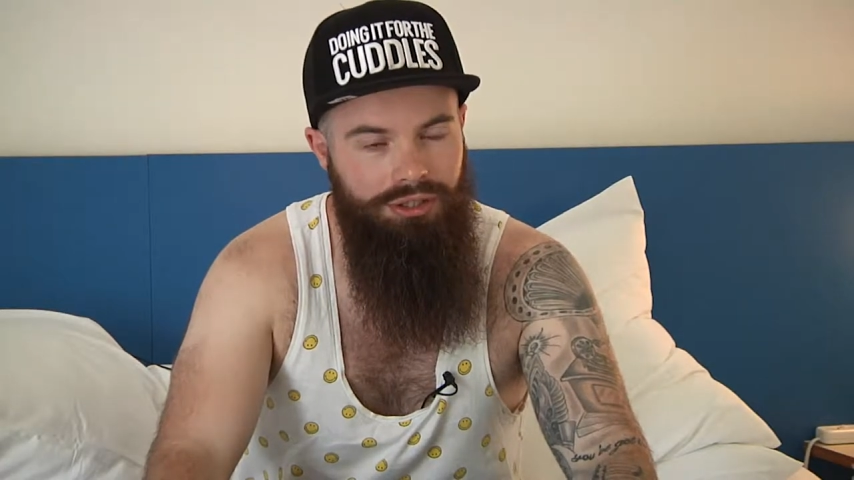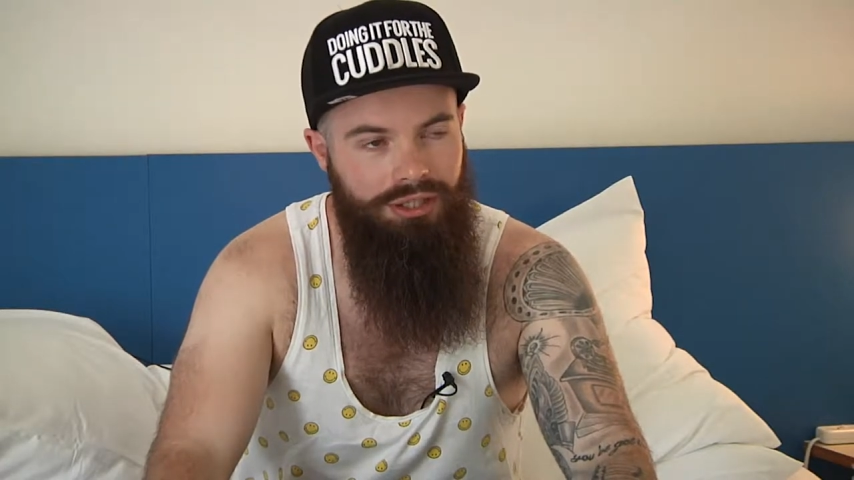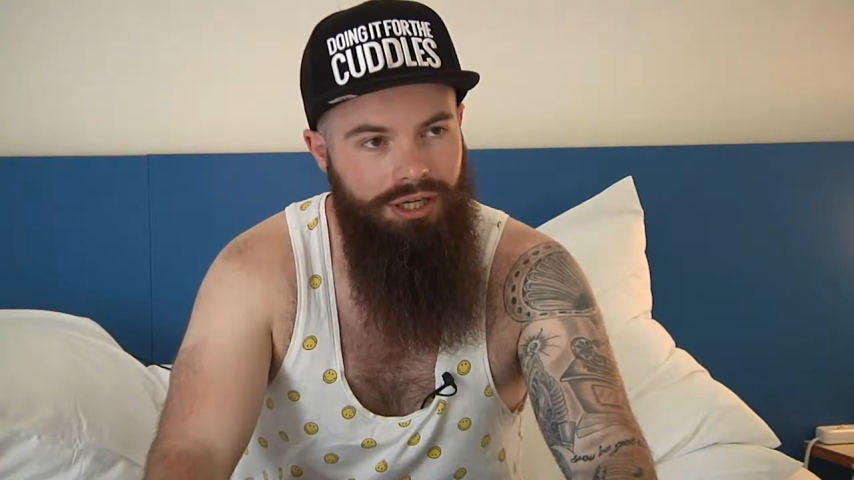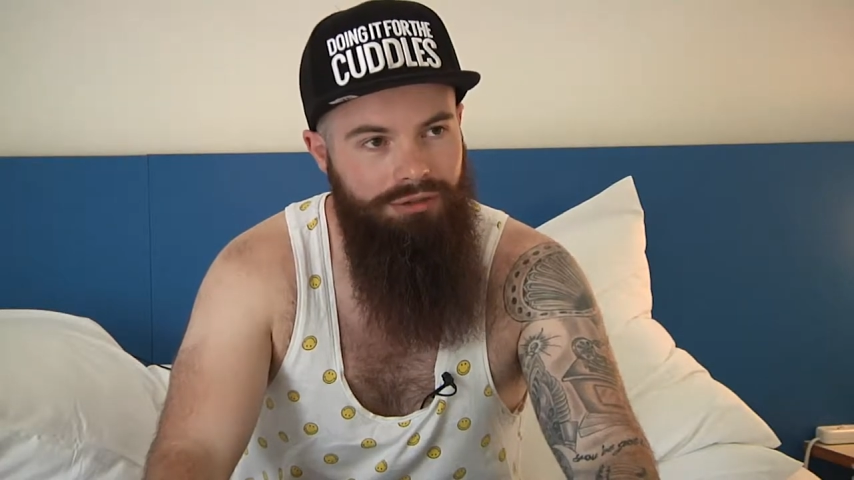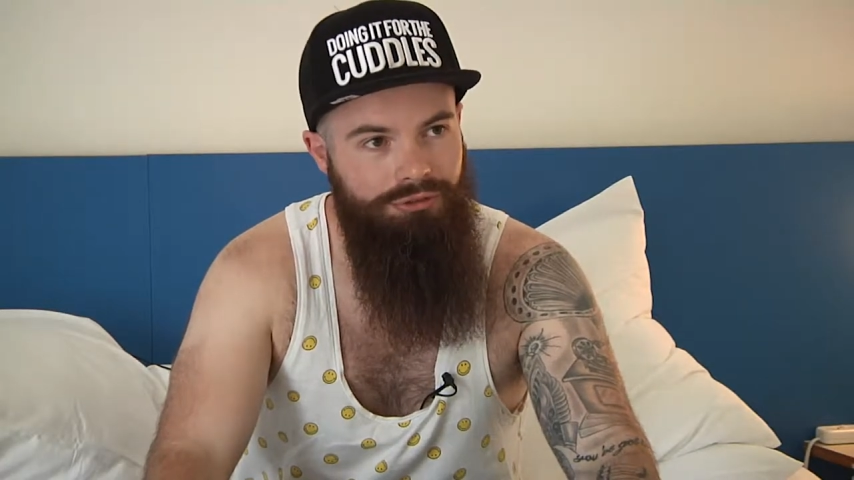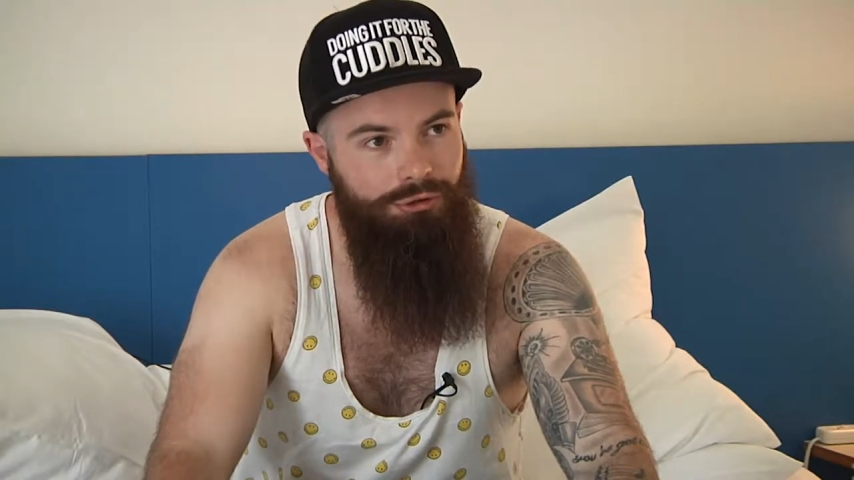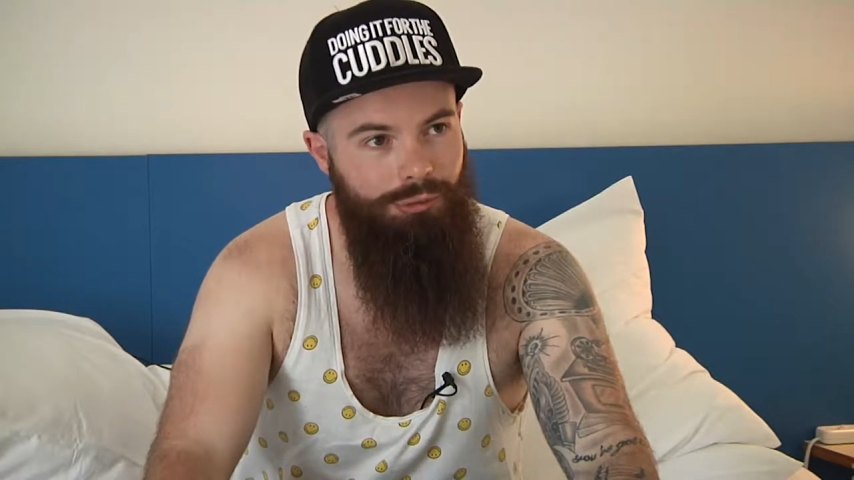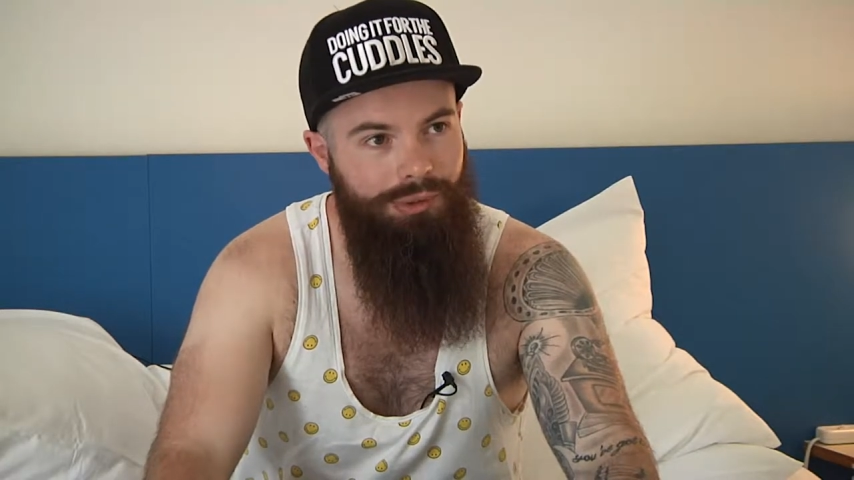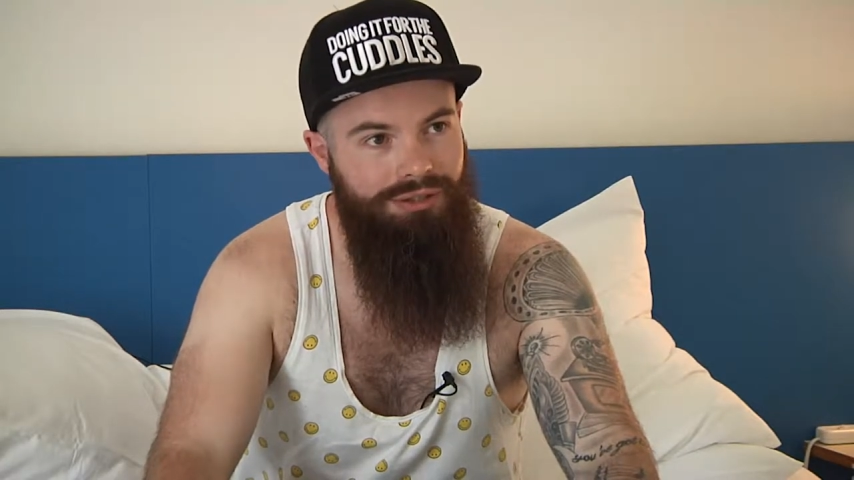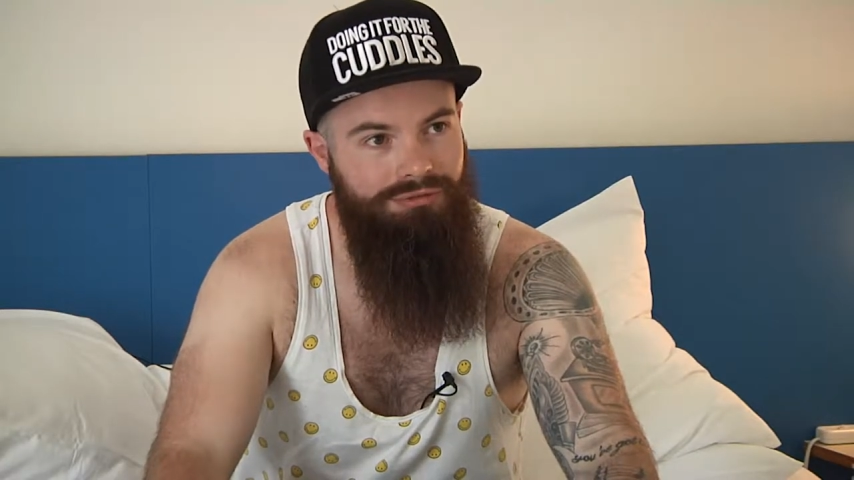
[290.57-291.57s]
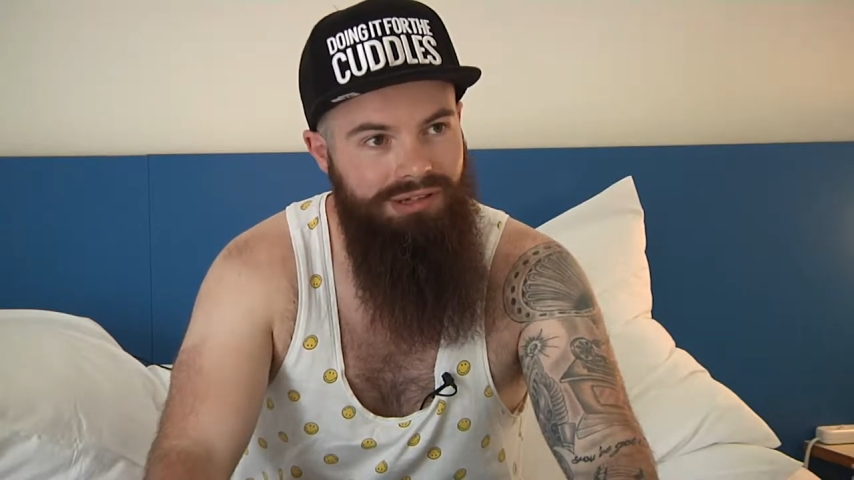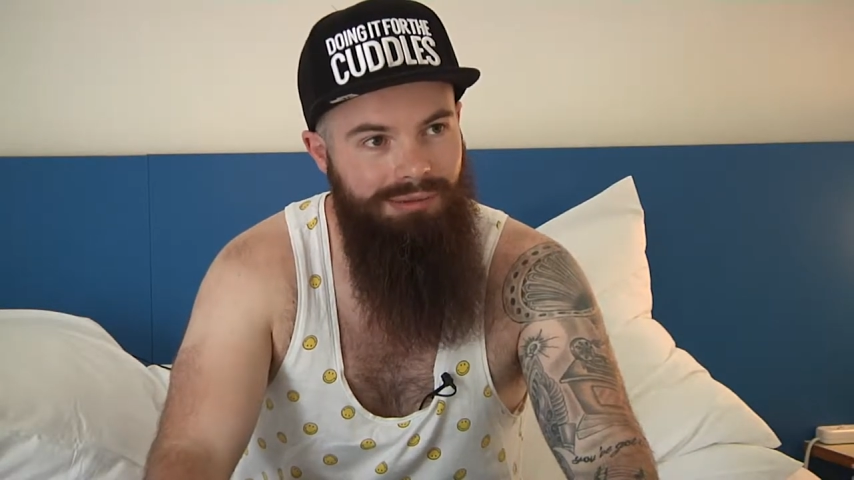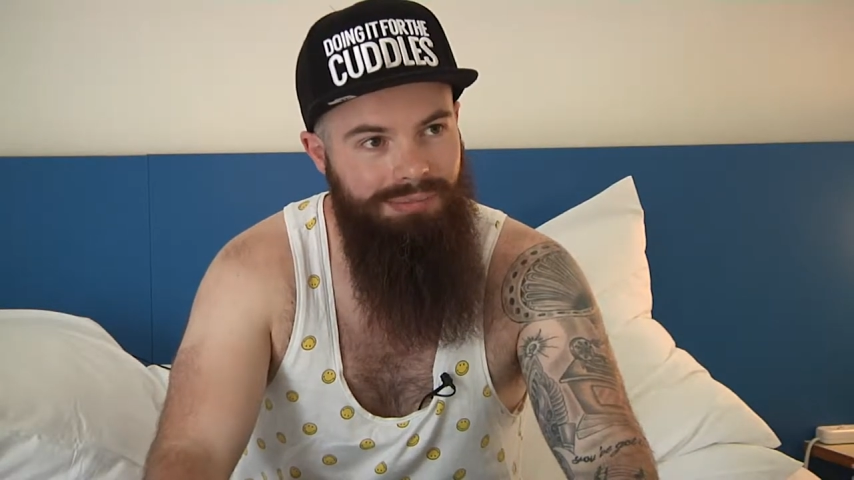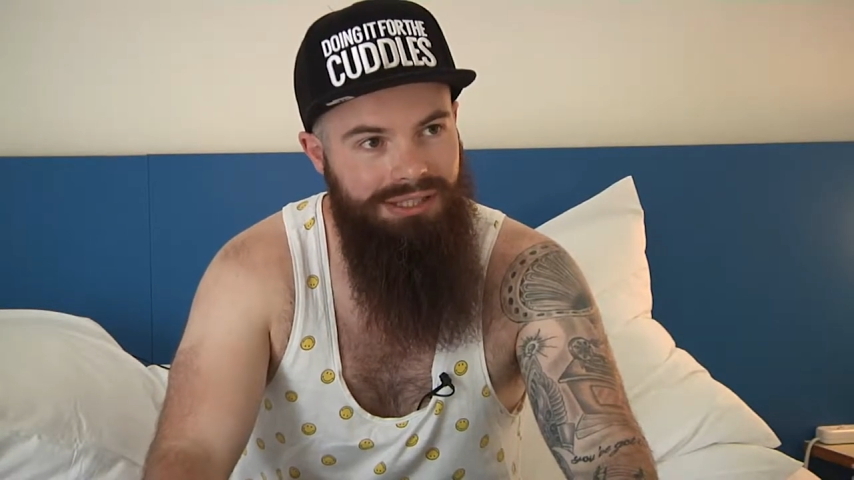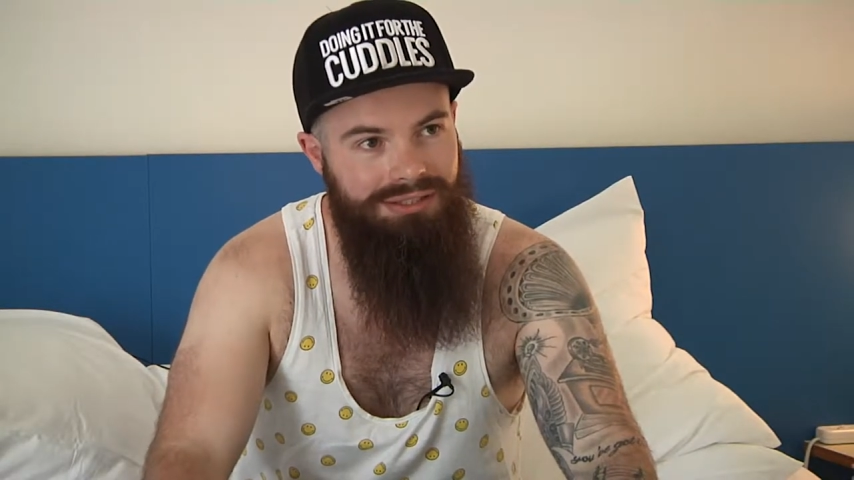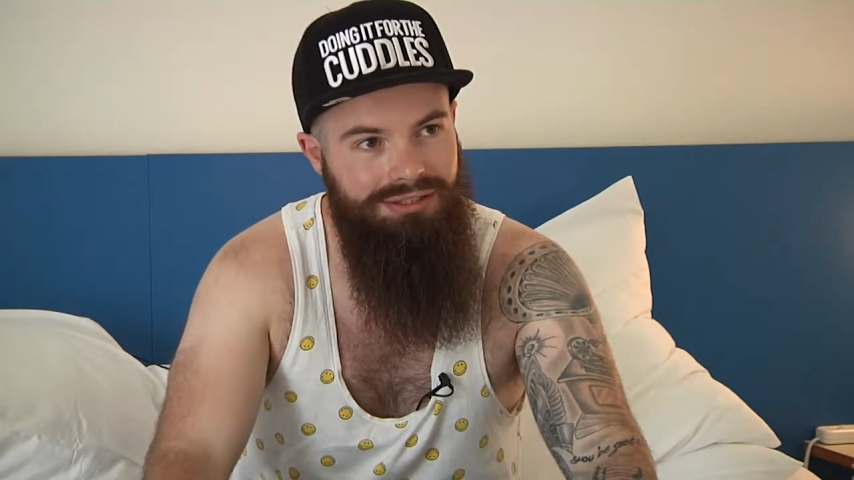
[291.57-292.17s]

the kind of European fan base.